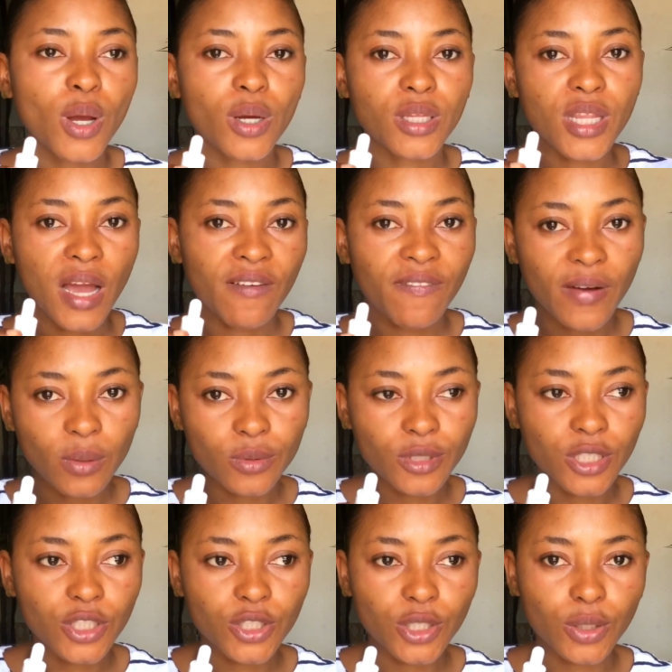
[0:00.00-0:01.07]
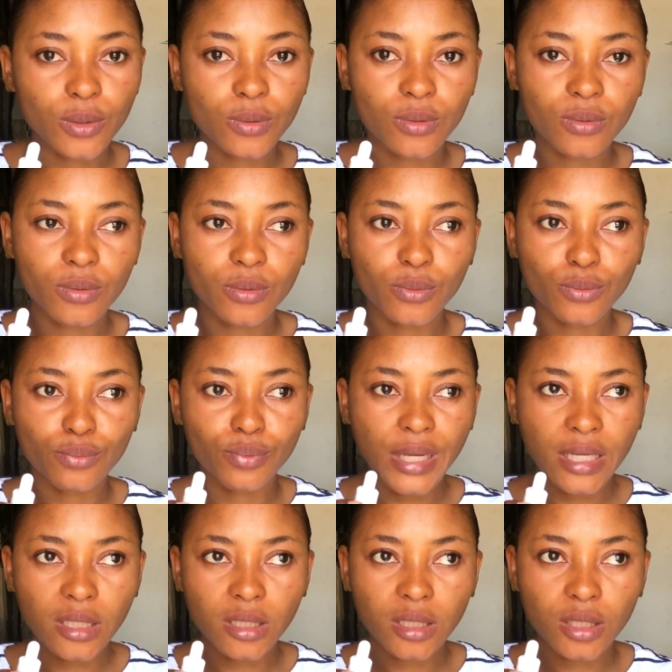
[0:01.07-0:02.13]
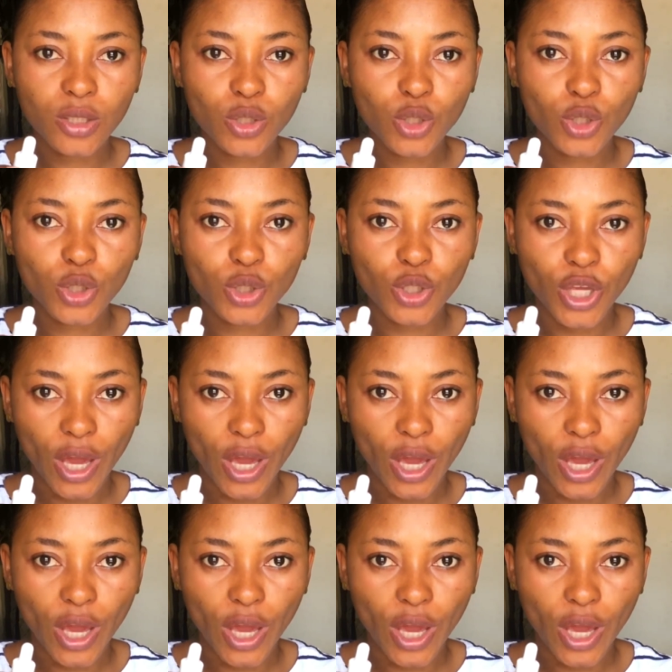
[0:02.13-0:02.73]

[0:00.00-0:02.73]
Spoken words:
their foundation range.